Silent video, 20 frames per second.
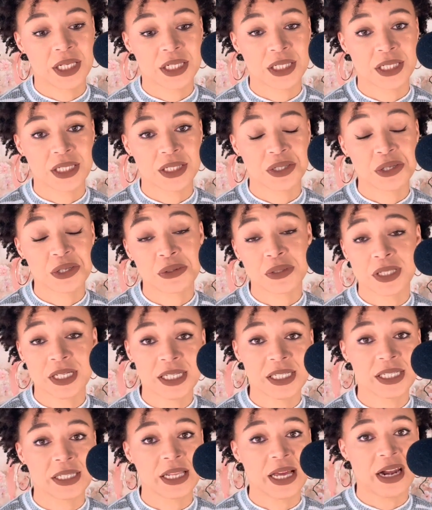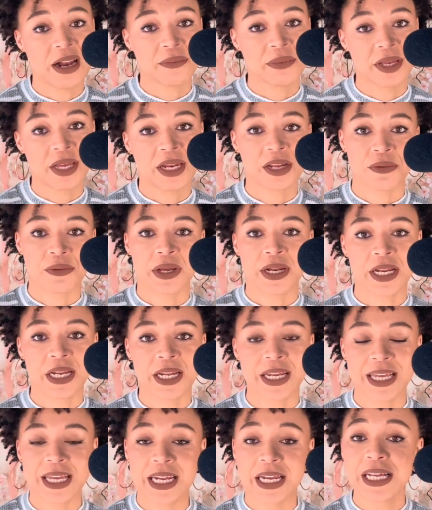this new season that I'm getting ready
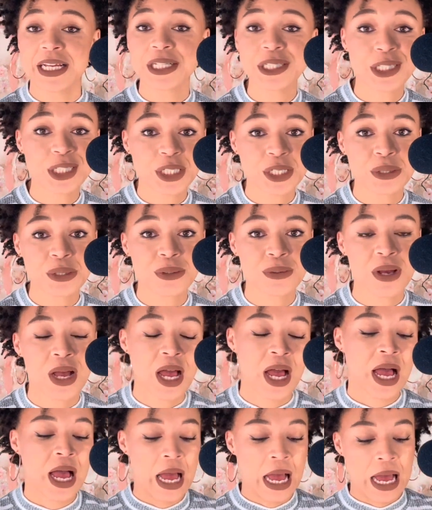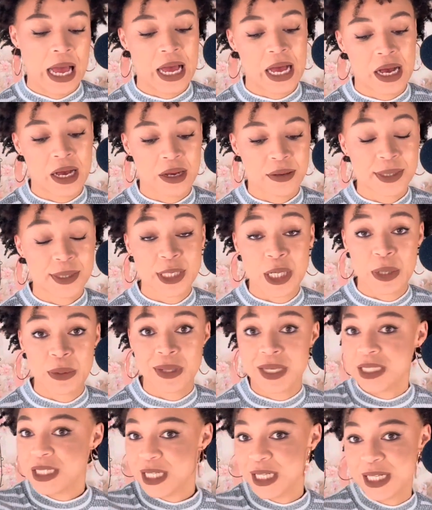to get into. So
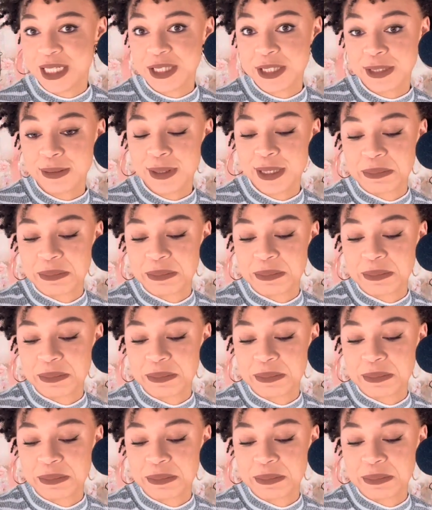let's get into